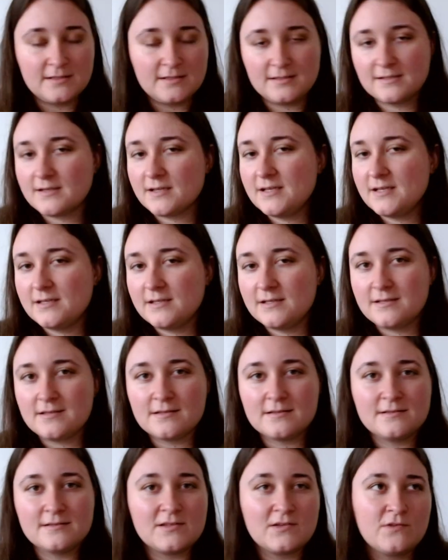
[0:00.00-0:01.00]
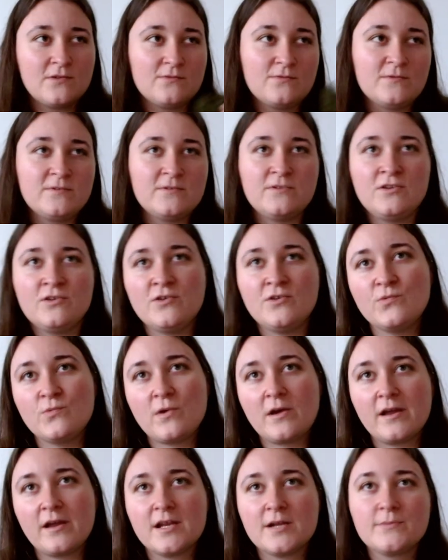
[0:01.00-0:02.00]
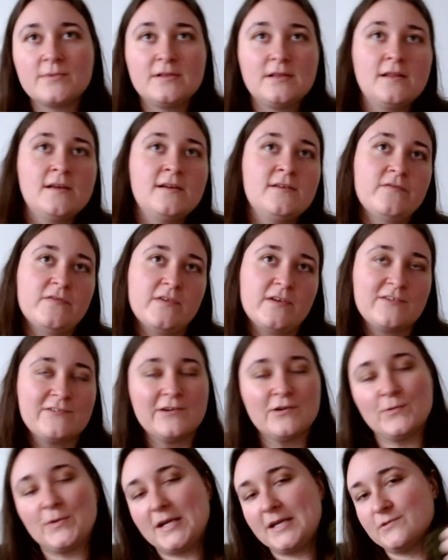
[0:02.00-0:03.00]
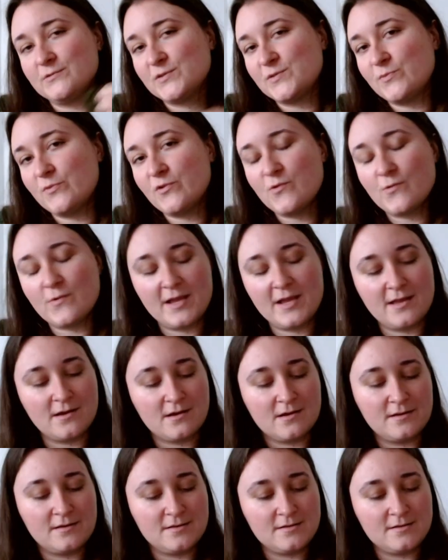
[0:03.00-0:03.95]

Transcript: a tight knit, and so you could work it up in light fingering weight or sport weight yarn.